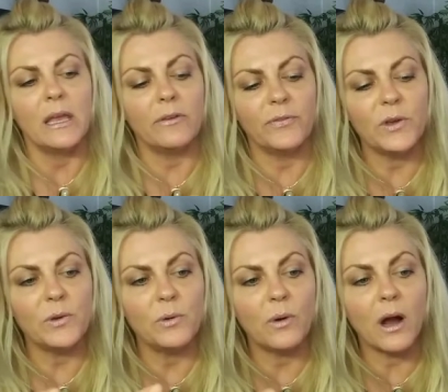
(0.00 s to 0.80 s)
if
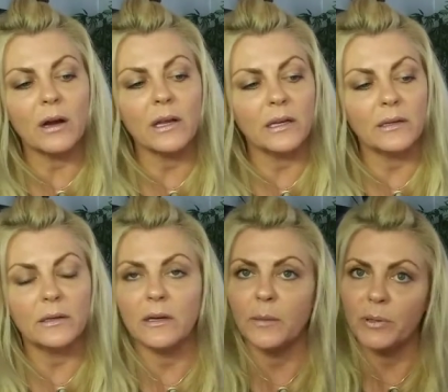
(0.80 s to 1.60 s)
you are going to
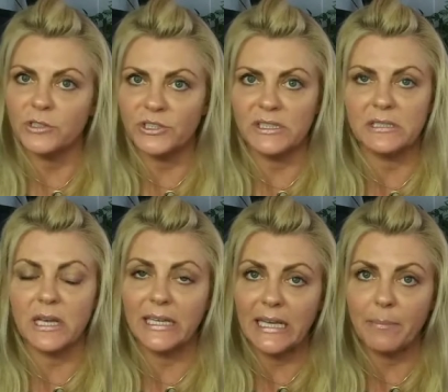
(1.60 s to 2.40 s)
uh, purchase this
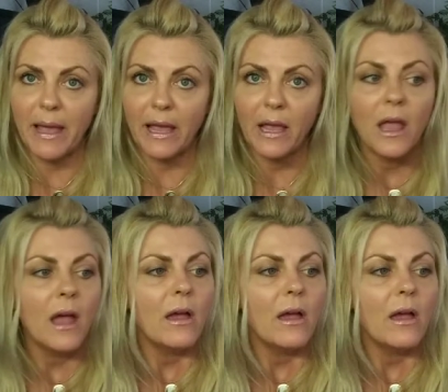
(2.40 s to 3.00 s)
on eBay,